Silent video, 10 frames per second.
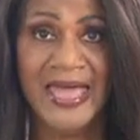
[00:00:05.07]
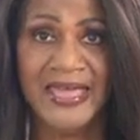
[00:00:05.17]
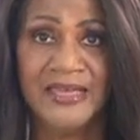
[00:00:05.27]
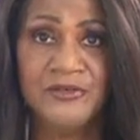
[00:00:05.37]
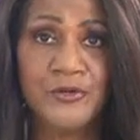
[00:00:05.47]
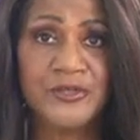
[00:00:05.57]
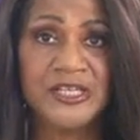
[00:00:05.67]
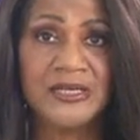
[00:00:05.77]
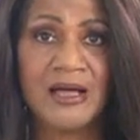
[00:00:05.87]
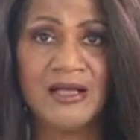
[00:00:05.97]

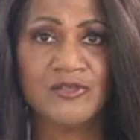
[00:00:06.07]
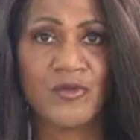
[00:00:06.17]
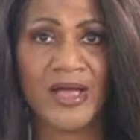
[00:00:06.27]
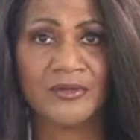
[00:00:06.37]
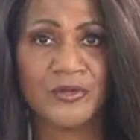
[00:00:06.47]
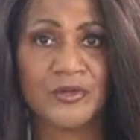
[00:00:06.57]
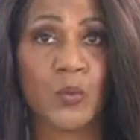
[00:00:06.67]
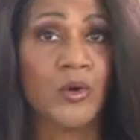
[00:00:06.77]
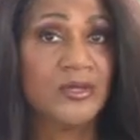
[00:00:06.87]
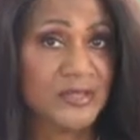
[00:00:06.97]
Entergy contractors
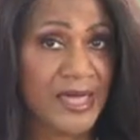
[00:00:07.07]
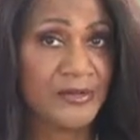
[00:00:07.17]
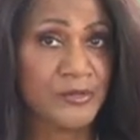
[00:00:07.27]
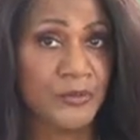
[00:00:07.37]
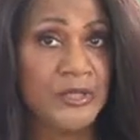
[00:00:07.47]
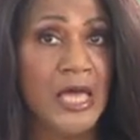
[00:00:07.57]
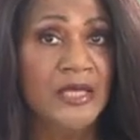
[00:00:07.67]
were scheduled